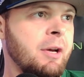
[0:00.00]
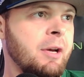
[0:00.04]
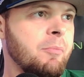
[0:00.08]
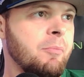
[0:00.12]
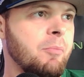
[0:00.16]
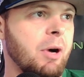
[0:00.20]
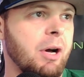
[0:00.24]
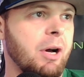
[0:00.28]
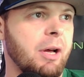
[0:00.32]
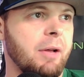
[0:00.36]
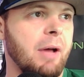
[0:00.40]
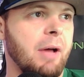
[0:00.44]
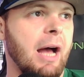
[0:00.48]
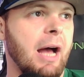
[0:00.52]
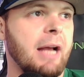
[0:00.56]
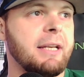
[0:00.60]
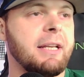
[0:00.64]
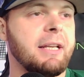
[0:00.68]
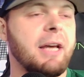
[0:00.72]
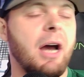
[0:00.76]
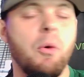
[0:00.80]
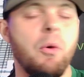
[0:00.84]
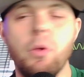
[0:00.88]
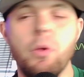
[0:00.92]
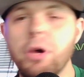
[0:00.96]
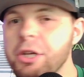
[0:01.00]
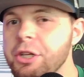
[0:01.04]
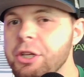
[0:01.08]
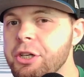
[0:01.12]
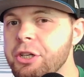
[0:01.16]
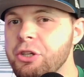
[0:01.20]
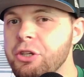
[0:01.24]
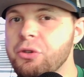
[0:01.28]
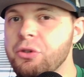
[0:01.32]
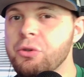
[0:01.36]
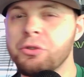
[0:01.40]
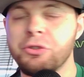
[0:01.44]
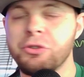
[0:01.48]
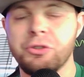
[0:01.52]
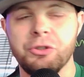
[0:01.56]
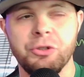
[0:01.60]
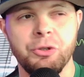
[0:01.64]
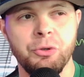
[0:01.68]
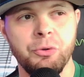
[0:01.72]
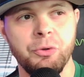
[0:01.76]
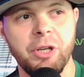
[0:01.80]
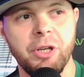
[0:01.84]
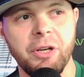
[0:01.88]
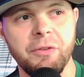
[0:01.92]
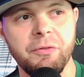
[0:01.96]
But I wanted to use
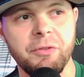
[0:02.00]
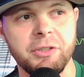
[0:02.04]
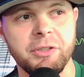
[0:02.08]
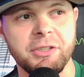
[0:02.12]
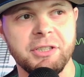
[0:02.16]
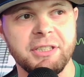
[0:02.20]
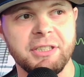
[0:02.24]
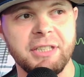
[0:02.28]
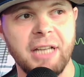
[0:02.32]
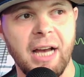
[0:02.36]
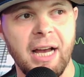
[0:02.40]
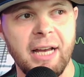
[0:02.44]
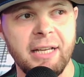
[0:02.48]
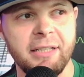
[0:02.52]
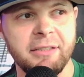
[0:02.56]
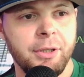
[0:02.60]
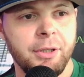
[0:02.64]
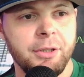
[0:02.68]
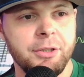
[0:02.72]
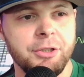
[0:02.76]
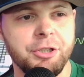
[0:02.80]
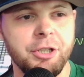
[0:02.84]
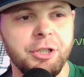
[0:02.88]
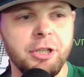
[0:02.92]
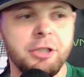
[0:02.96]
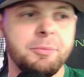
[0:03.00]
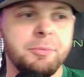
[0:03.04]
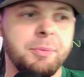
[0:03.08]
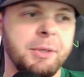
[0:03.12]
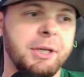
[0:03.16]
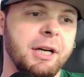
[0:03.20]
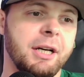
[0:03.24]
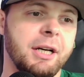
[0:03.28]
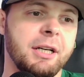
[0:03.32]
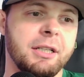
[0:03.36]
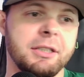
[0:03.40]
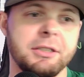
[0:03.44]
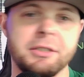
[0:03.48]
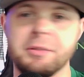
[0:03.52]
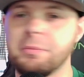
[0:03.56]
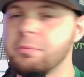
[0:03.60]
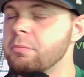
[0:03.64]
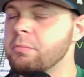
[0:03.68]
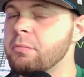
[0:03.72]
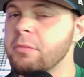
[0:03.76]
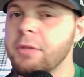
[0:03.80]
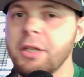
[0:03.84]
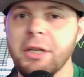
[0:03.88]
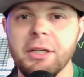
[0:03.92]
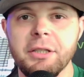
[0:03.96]
two different sites just because
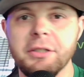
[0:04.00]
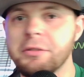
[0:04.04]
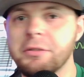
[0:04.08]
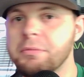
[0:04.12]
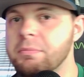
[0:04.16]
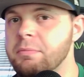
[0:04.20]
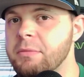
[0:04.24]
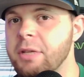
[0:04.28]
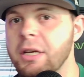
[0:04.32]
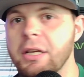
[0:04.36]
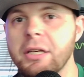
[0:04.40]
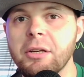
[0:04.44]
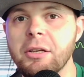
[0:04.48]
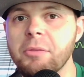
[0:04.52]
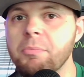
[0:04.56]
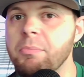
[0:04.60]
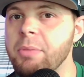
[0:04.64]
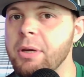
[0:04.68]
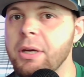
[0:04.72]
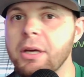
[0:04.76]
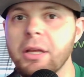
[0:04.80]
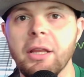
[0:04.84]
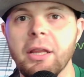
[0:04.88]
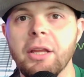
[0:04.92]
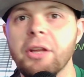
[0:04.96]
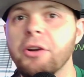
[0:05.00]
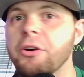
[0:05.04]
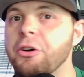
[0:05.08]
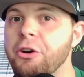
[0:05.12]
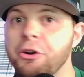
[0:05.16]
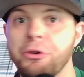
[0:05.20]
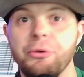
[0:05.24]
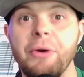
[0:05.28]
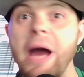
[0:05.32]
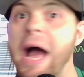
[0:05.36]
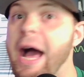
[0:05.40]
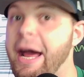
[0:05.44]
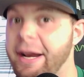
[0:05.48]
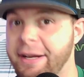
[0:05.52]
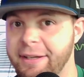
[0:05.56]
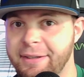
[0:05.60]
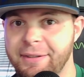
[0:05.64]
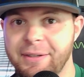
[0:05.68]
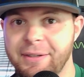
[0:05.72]
these tend to be a little erratic,